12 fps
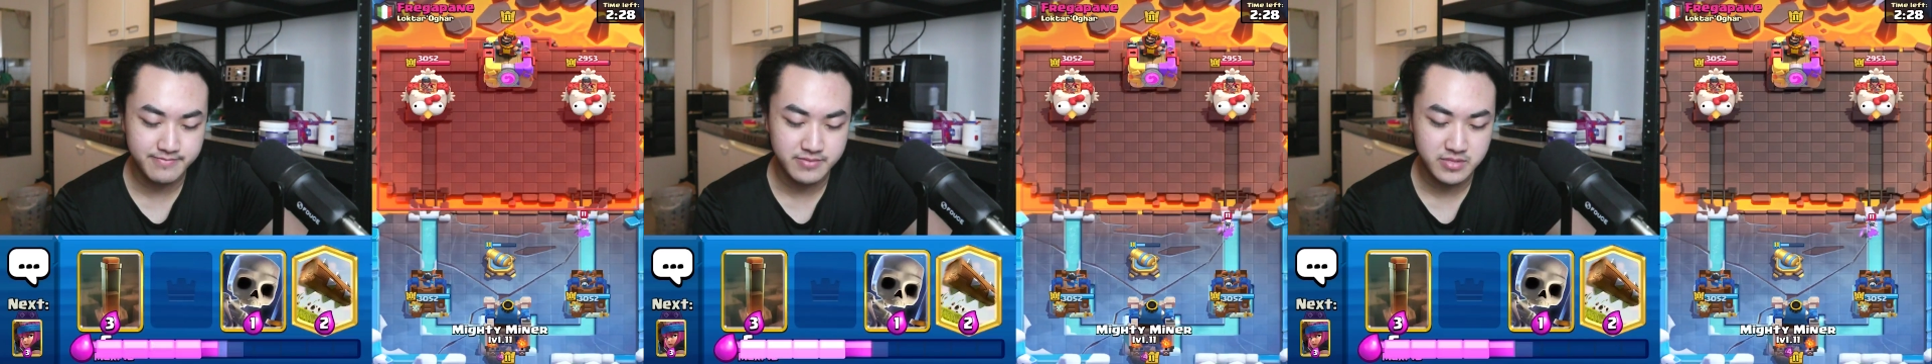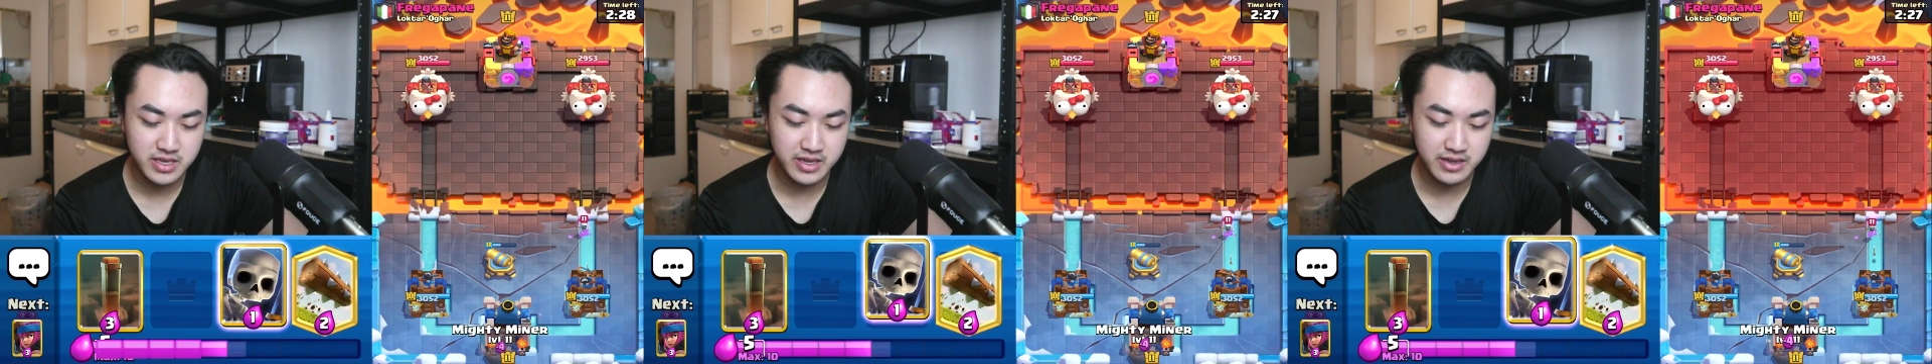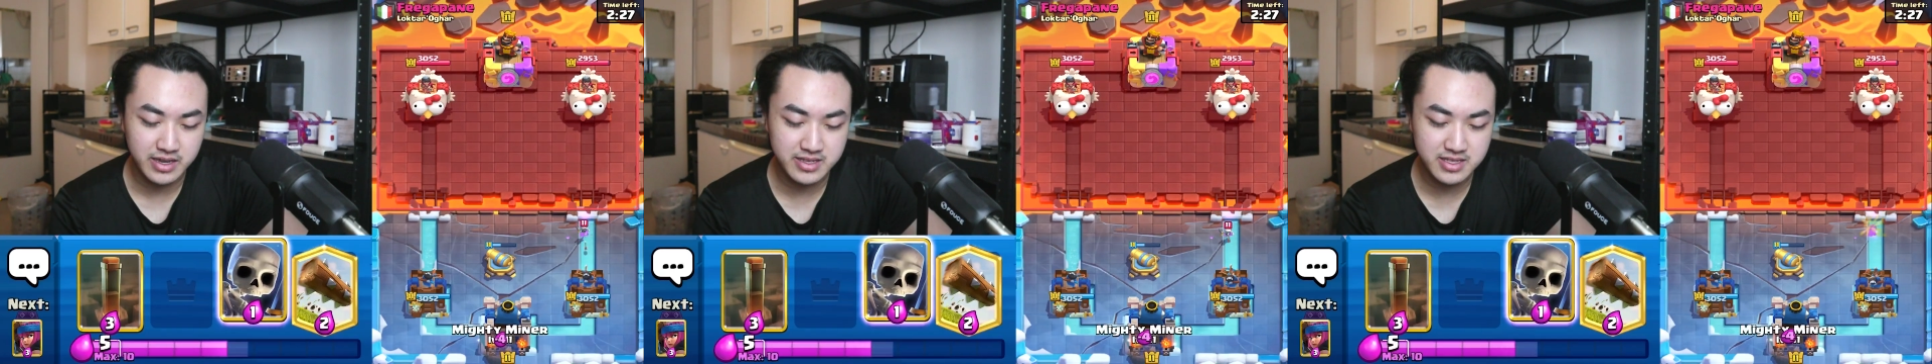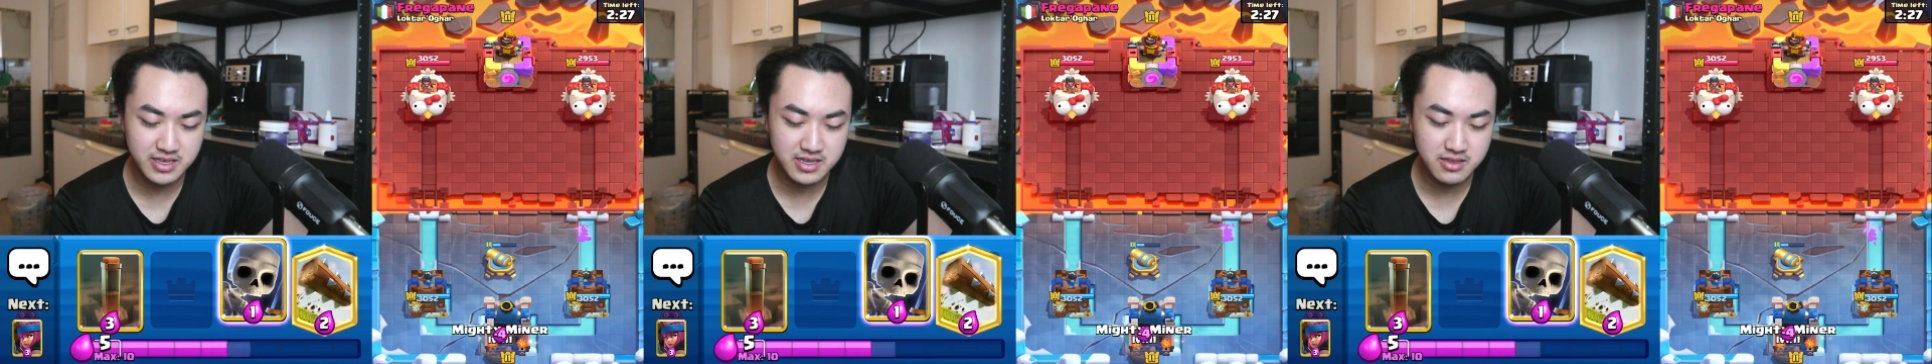Okay, I
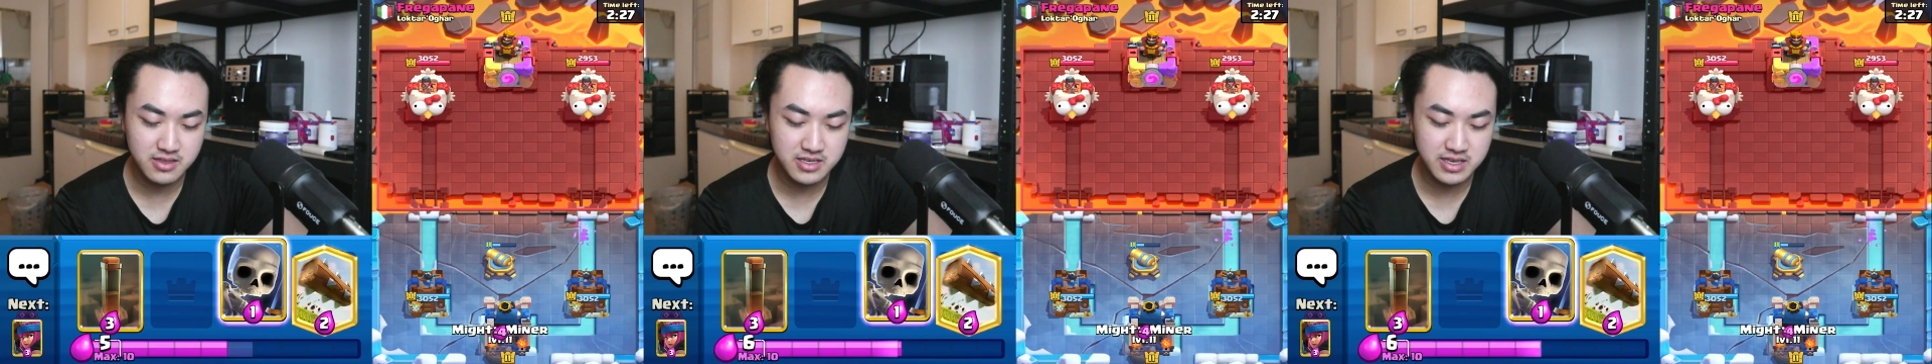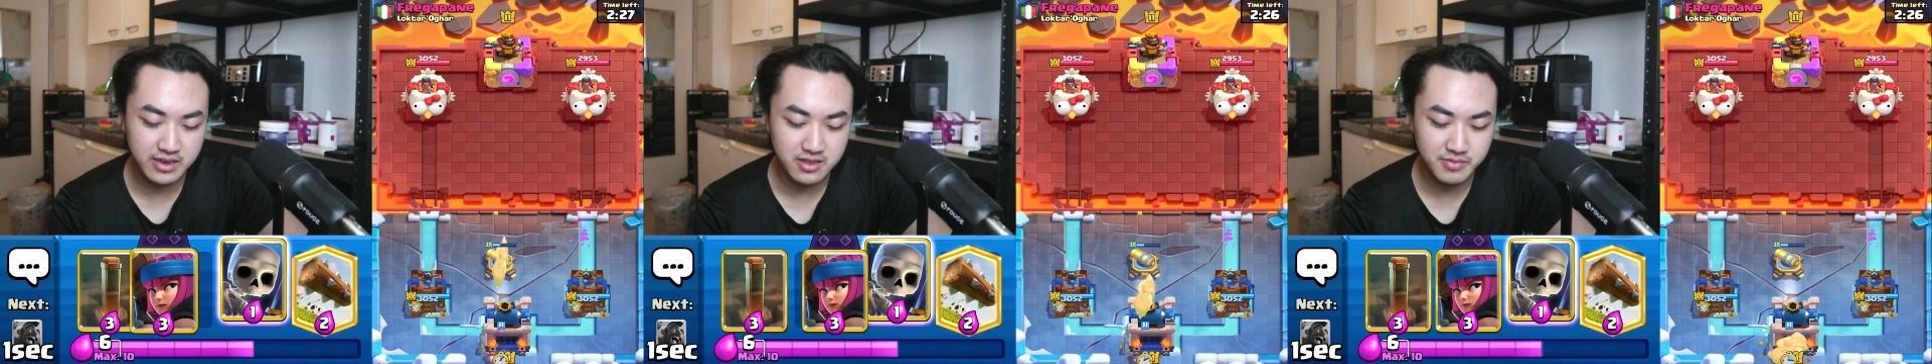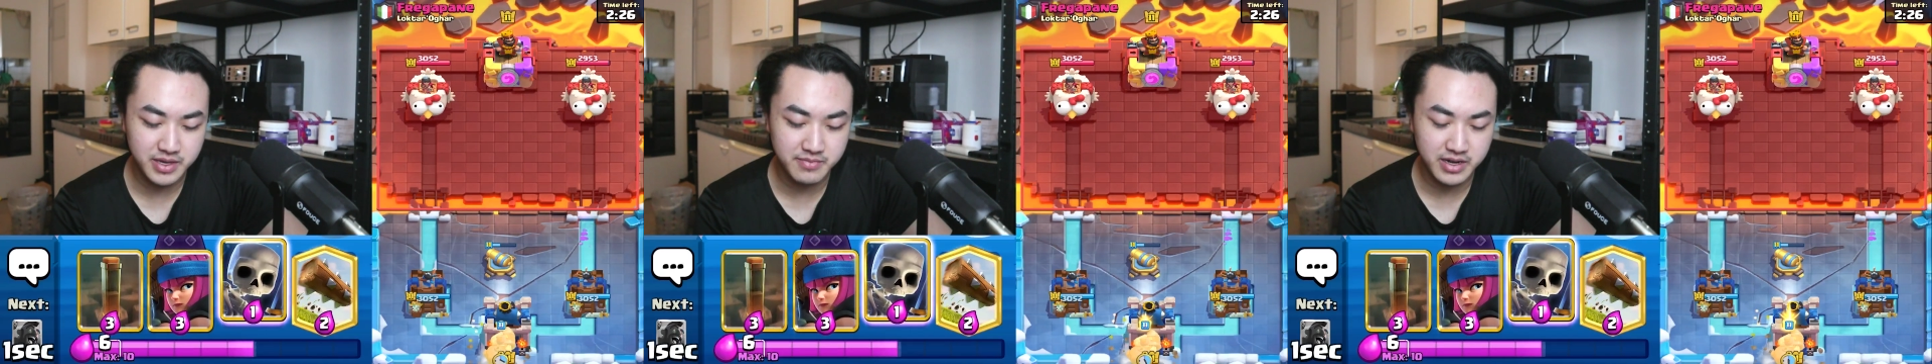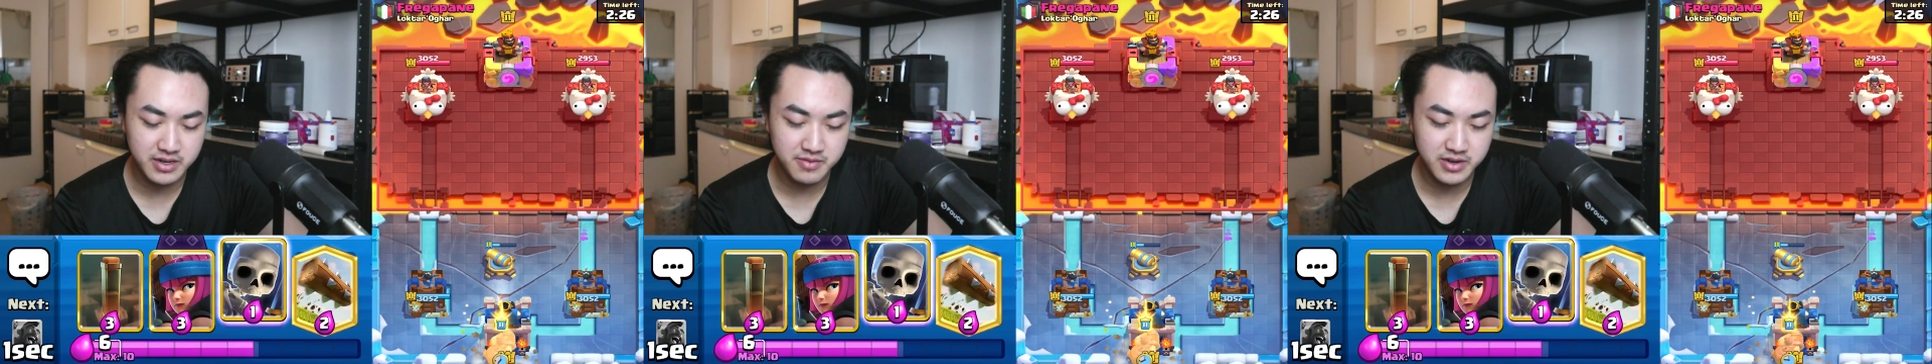think I'll cycle my
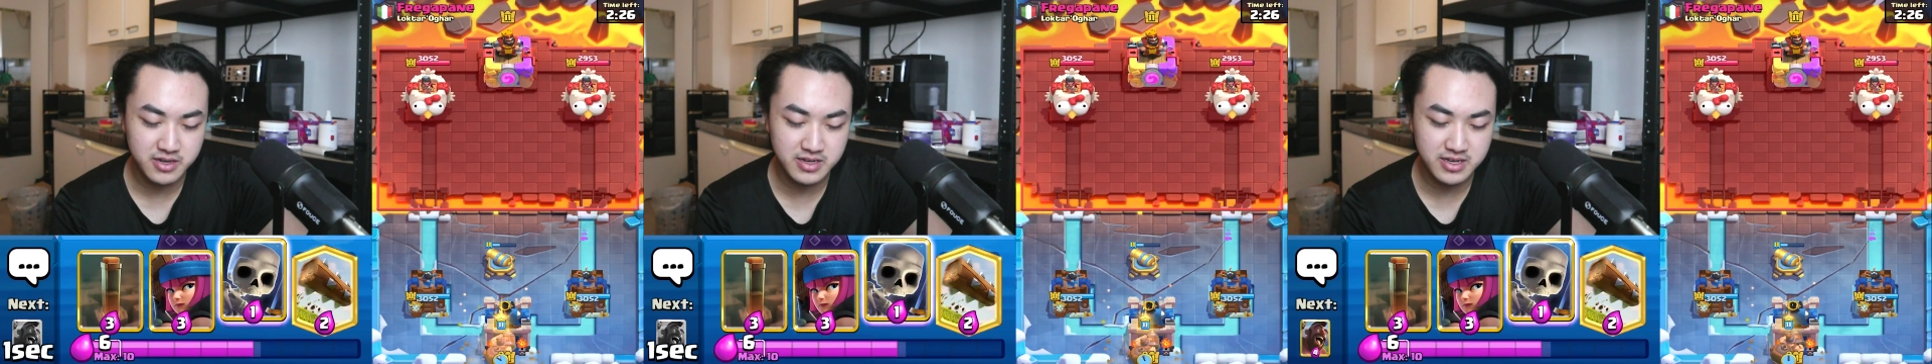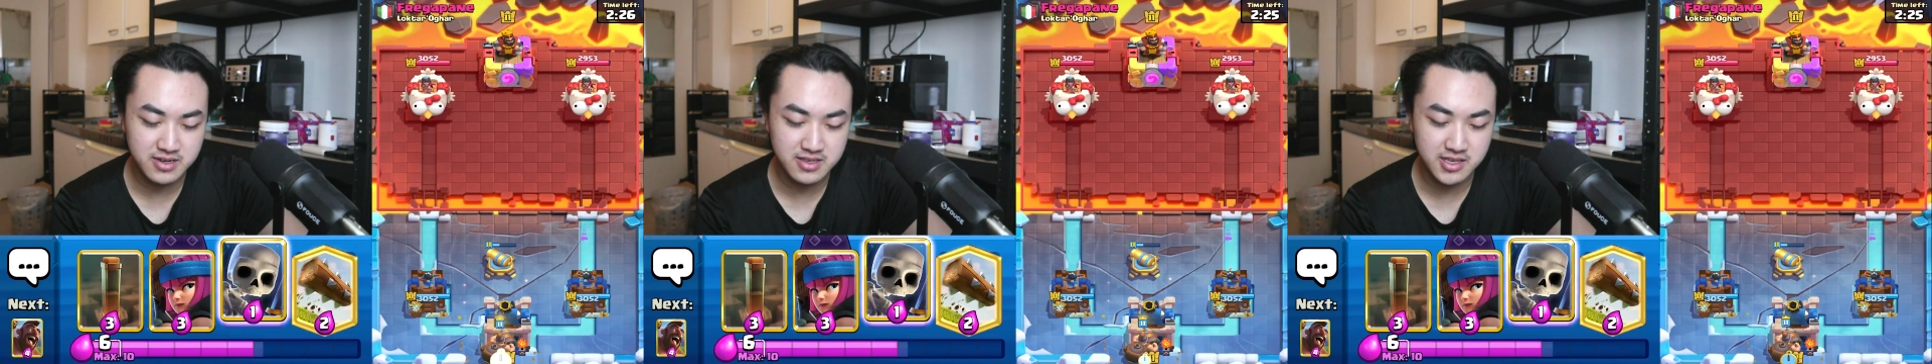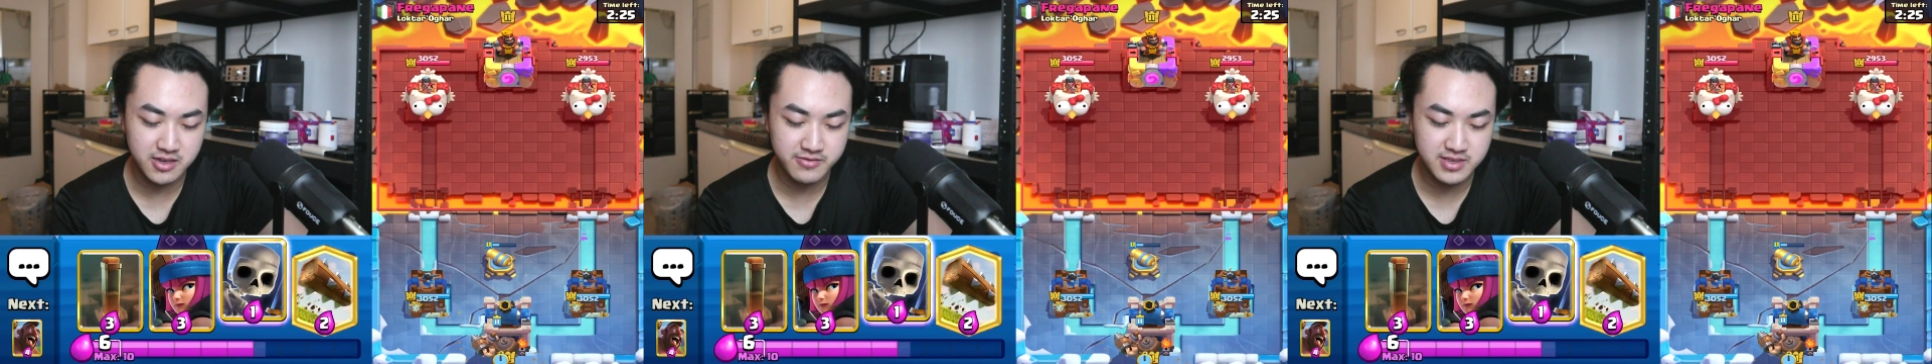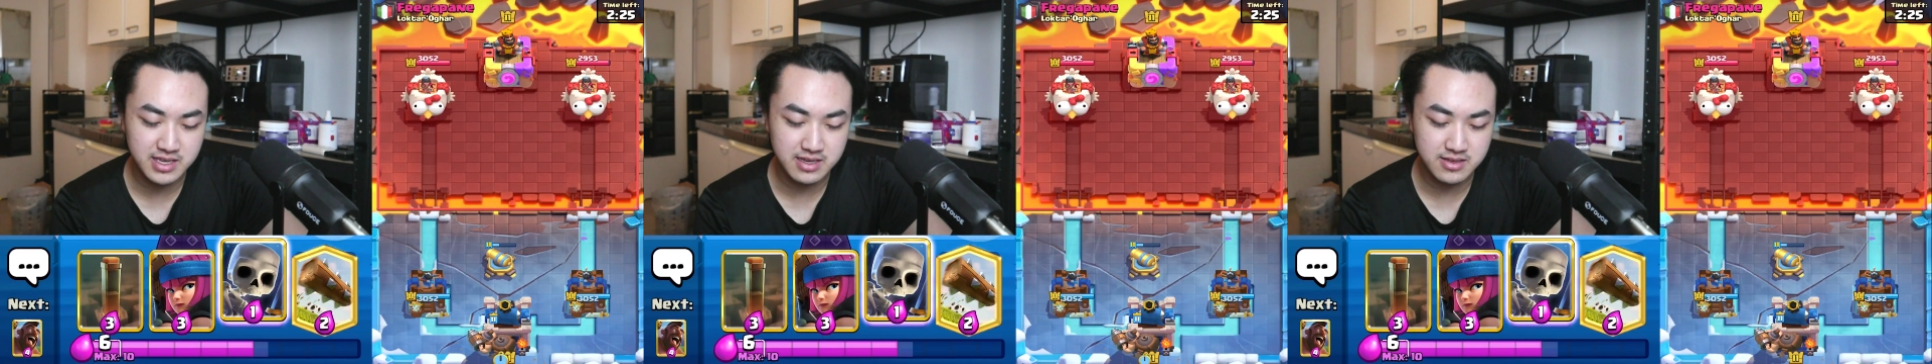Mire here instead of
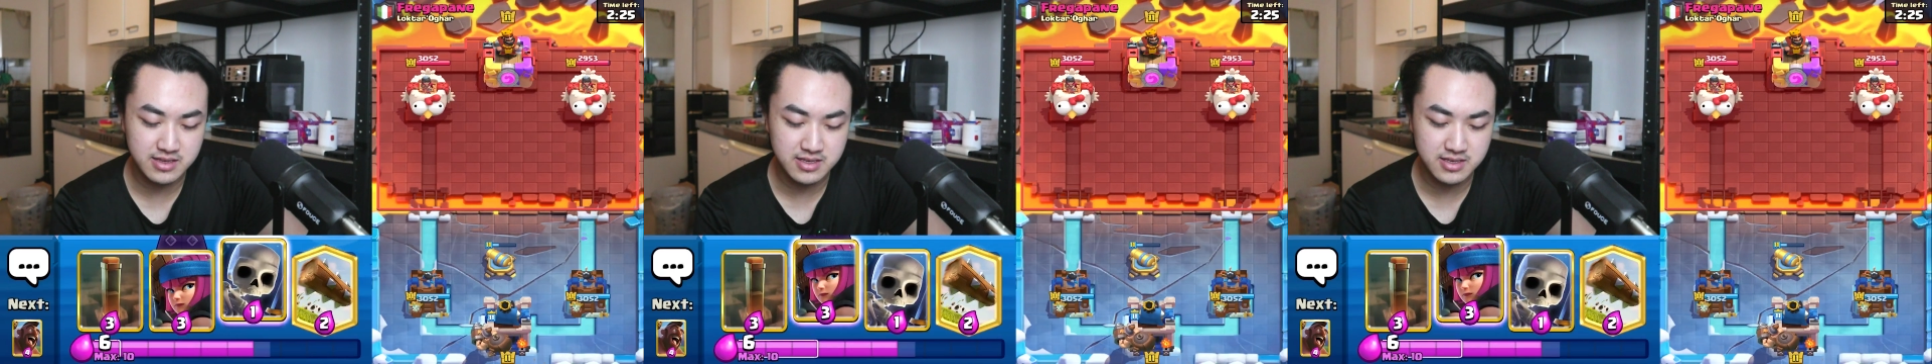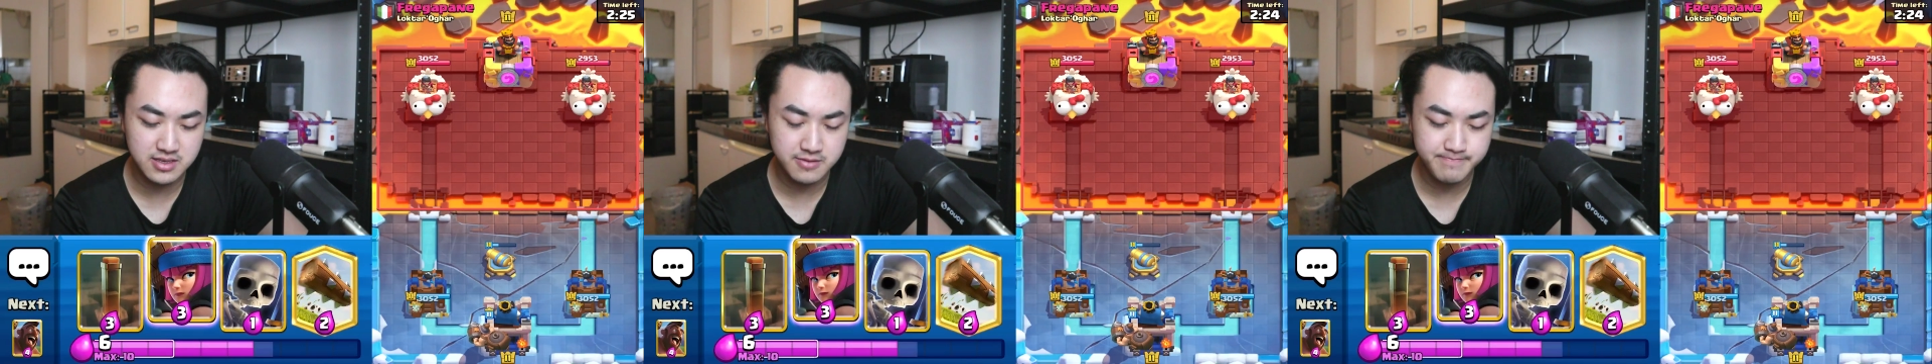Skellies.